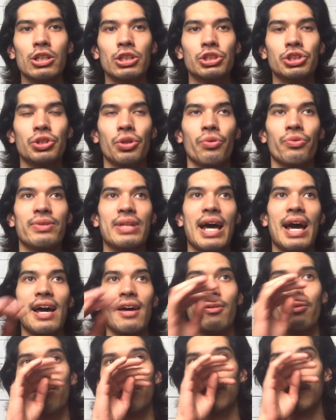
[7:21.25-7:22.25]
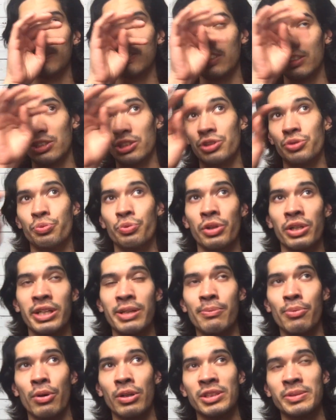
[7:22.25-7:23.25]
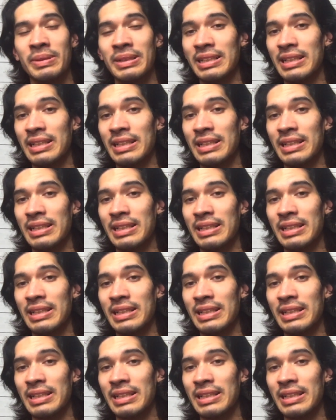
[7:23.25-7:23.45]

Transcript: So that was just really important to me.